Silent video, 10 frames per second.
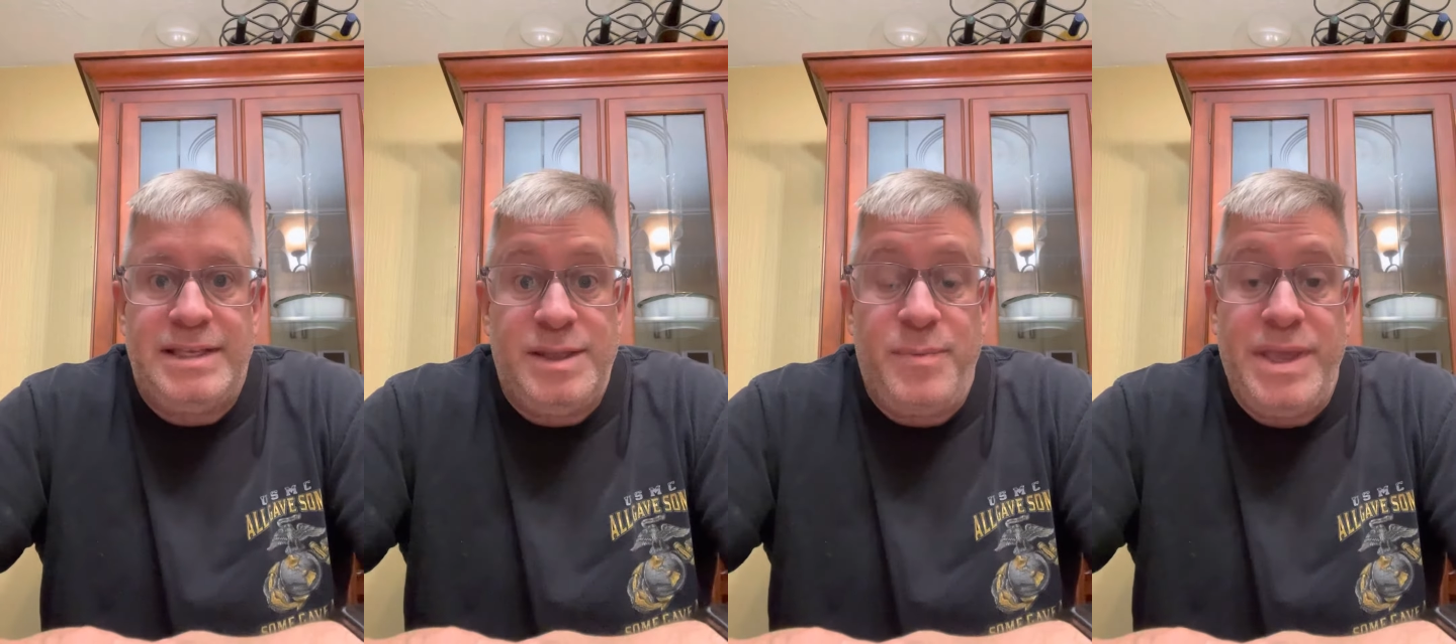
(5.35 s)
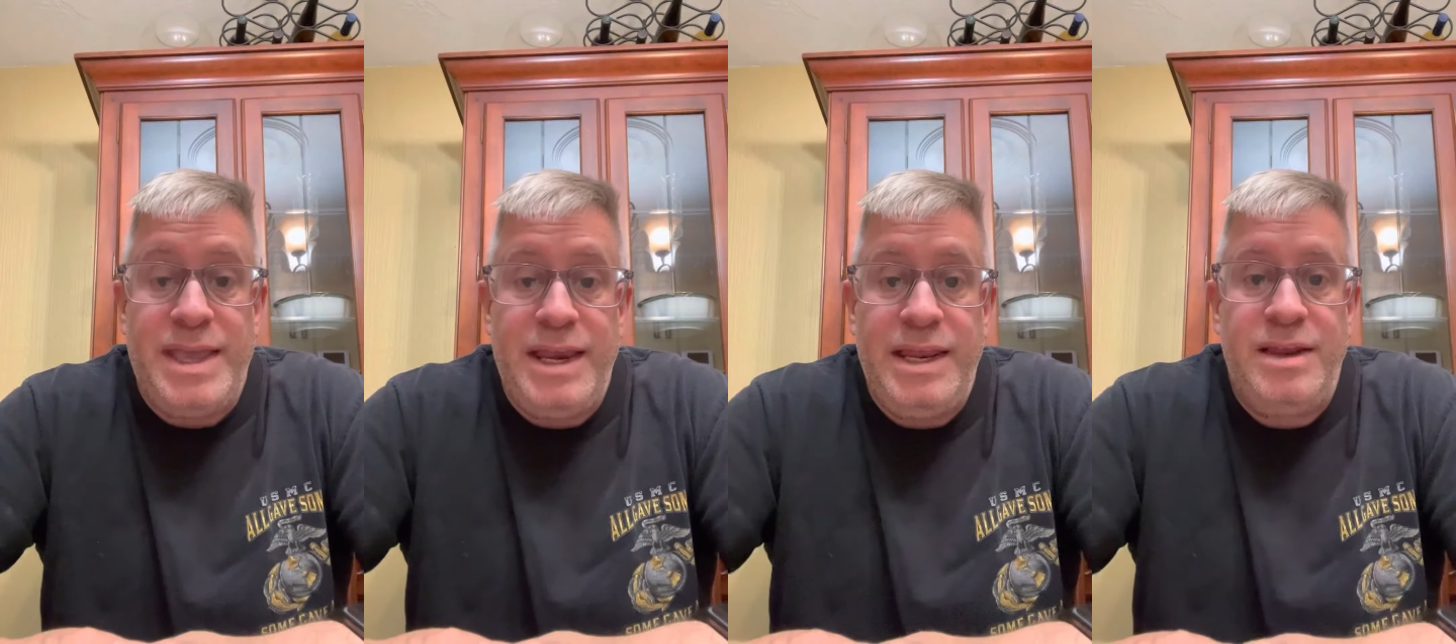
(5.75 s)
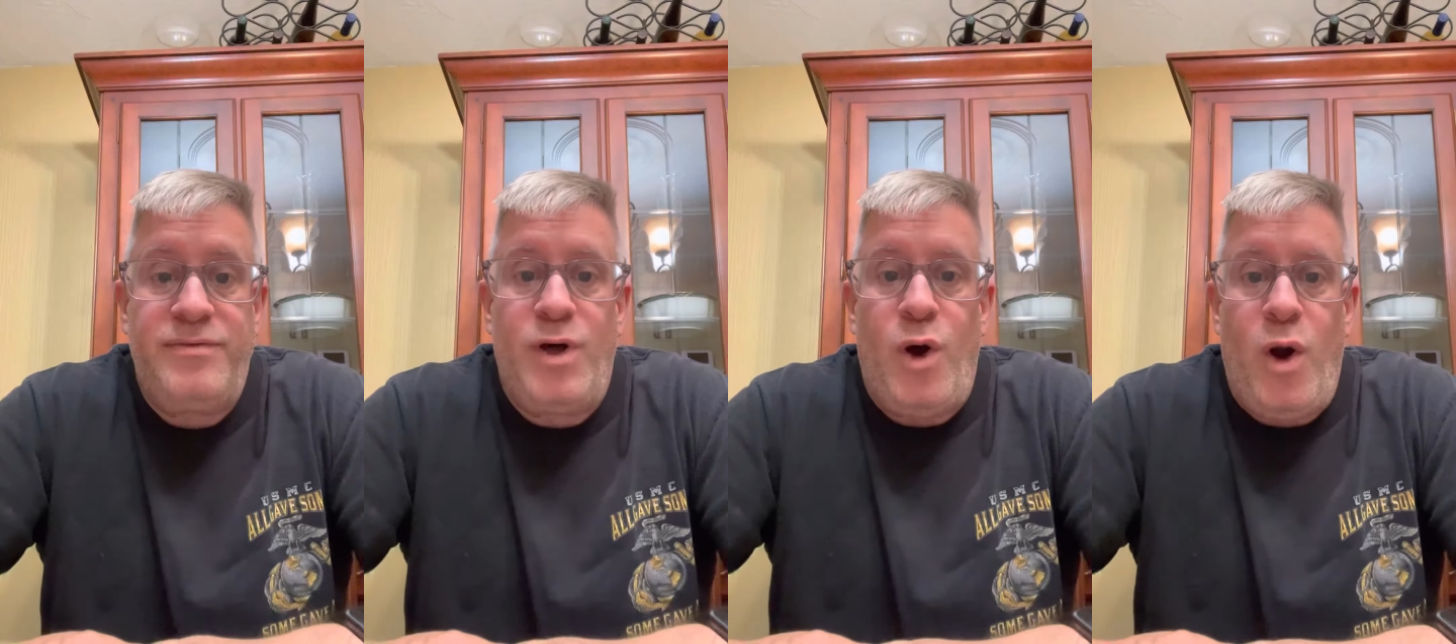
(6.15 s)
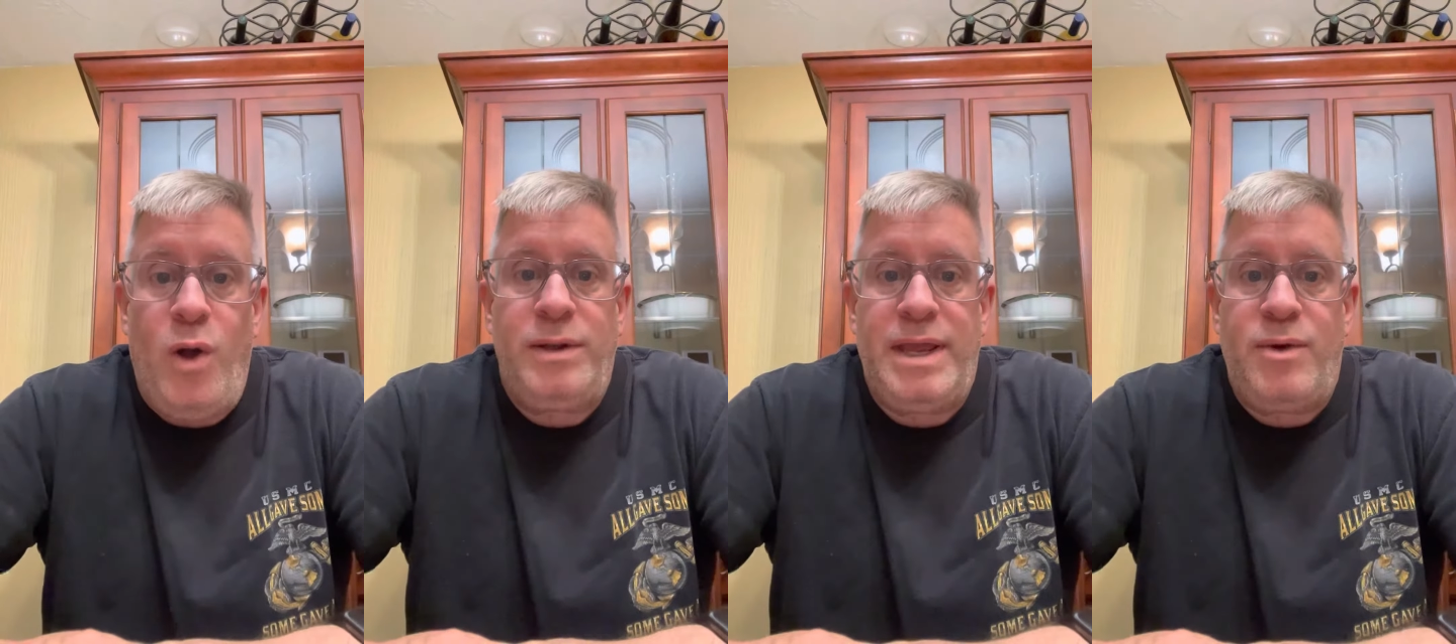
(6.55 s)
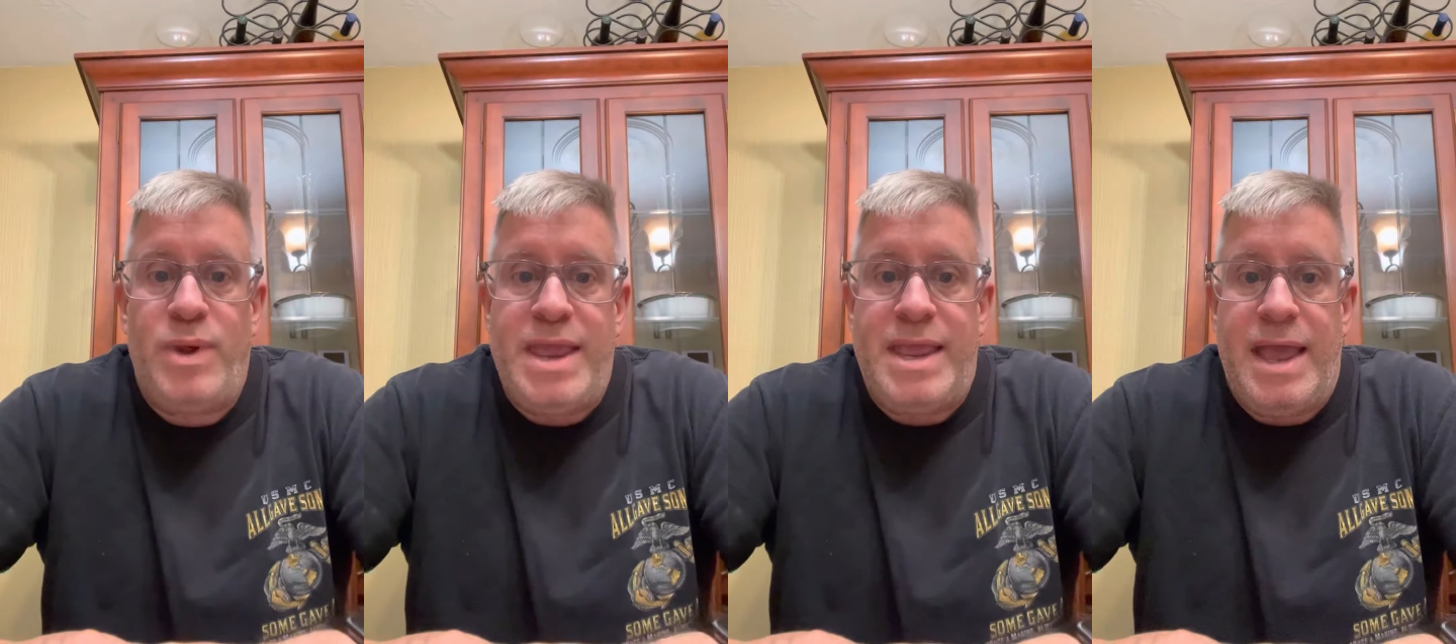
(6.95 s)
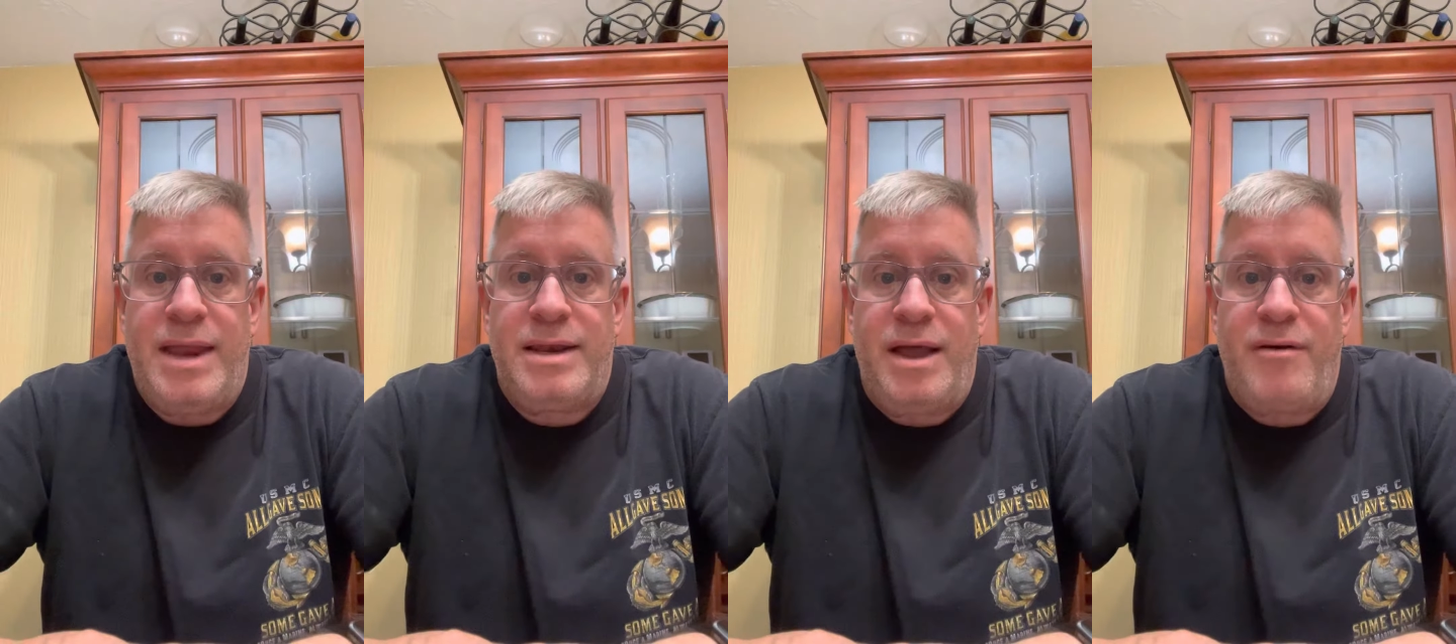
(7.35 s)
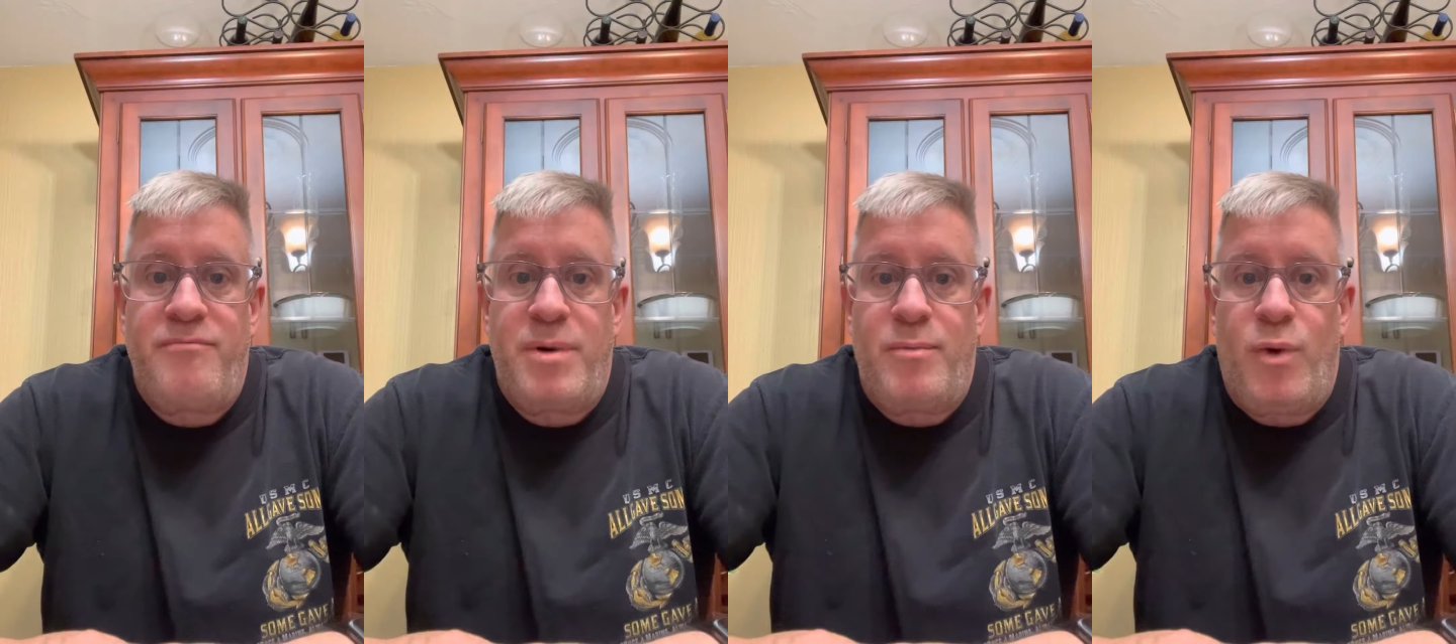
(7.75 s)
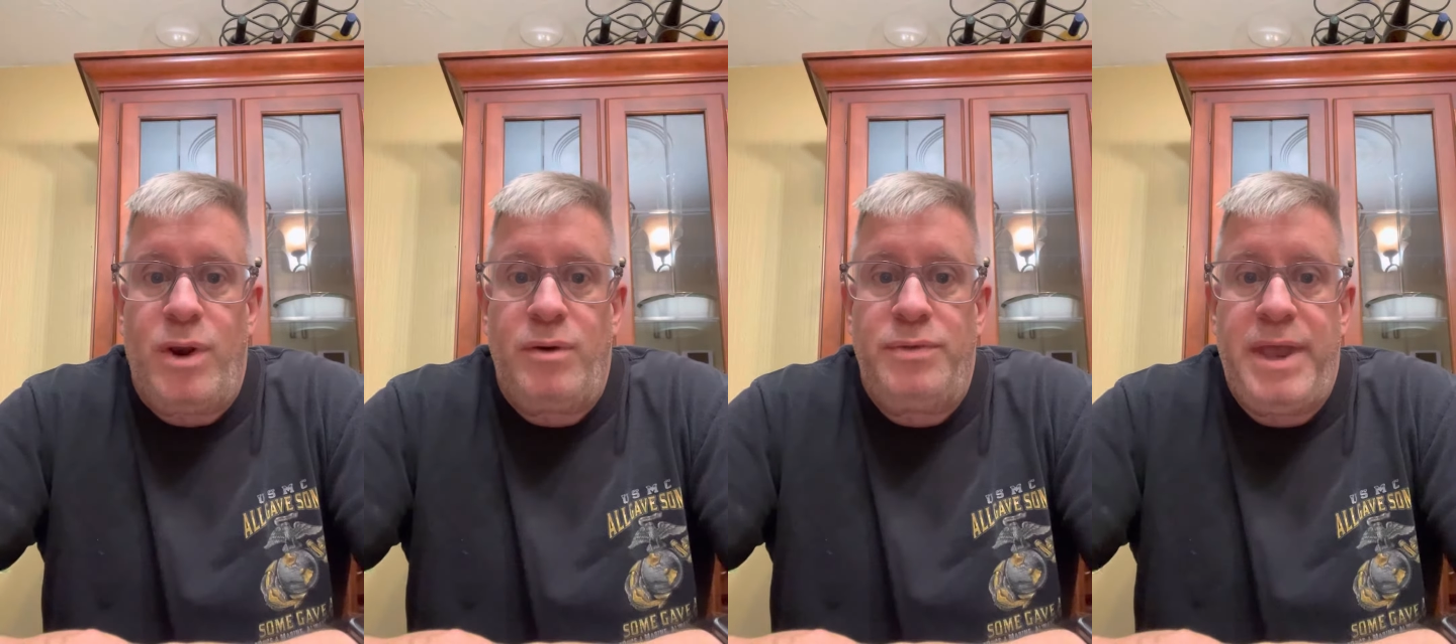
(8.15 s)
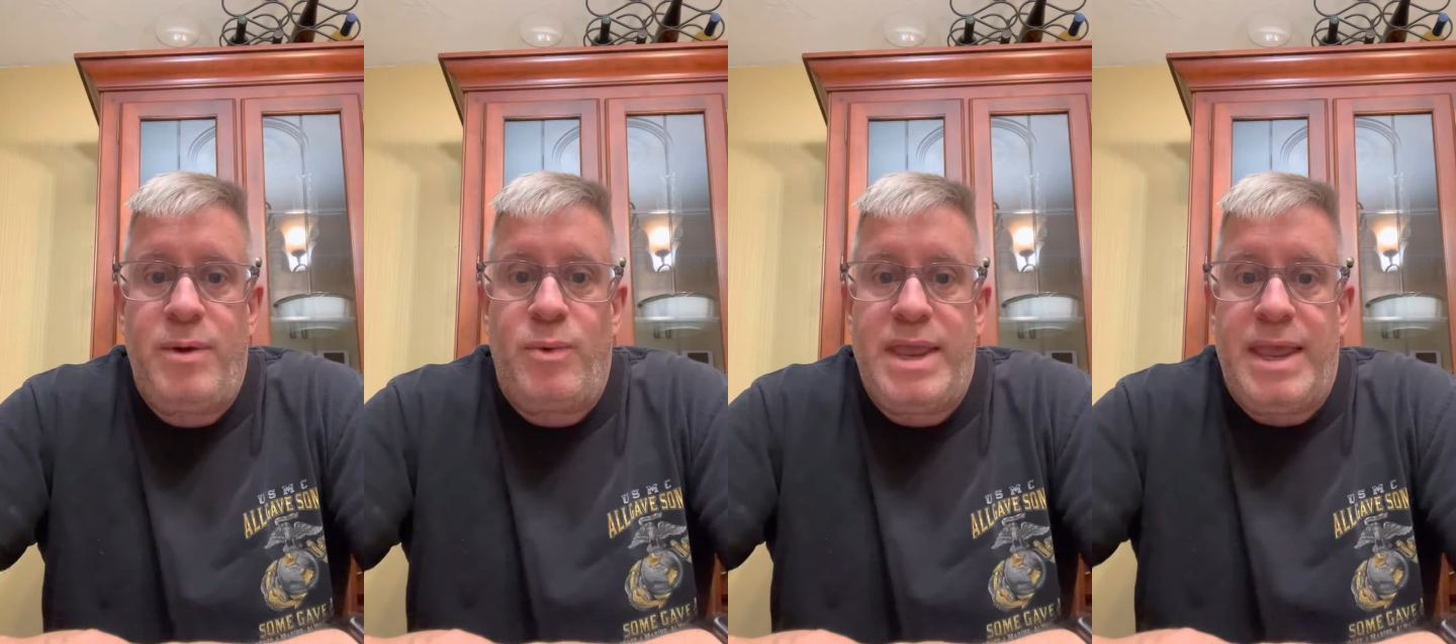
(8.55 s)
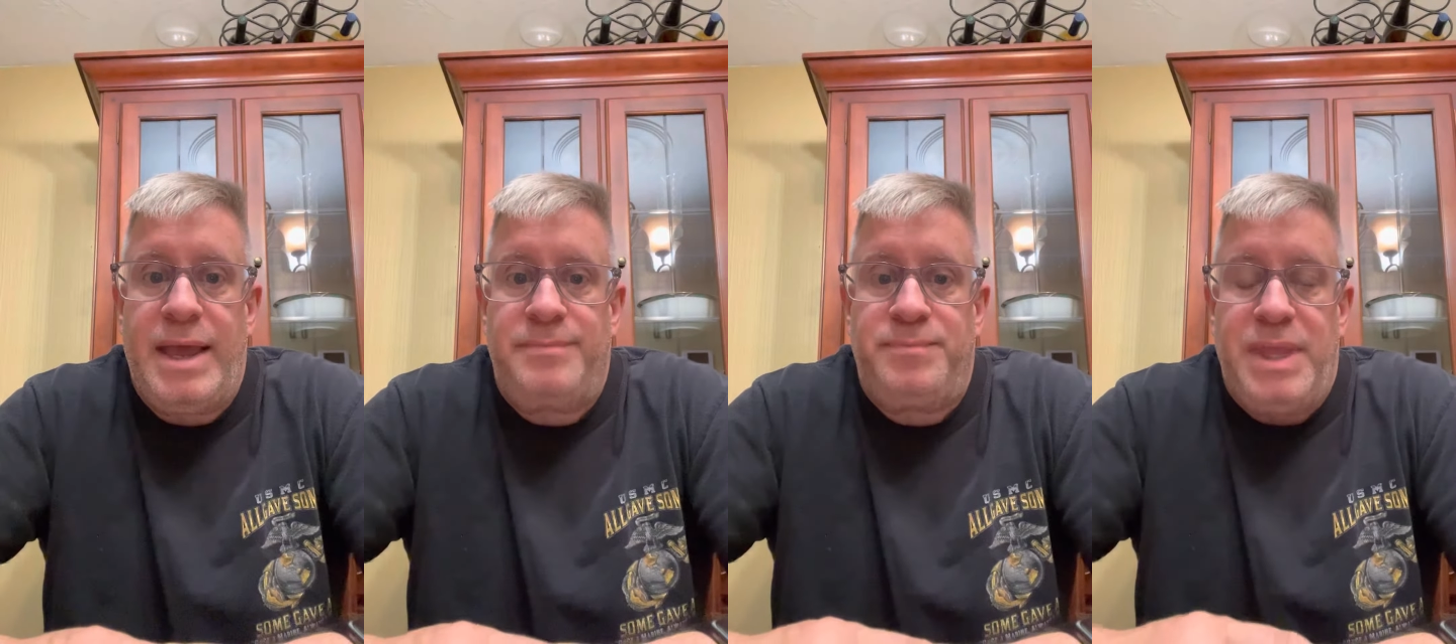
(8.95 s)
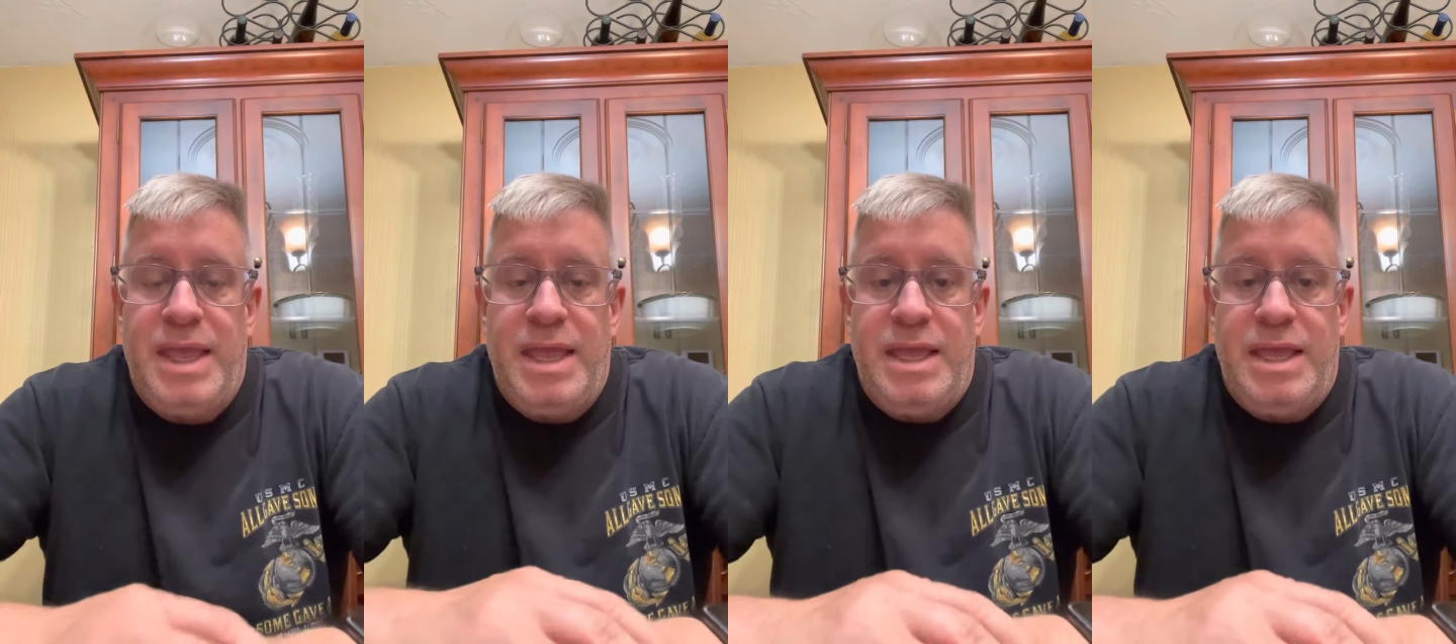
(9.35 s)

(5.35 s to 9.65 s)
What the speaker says: It's the beginning of the holiday weekend, of Memorial Day weekend.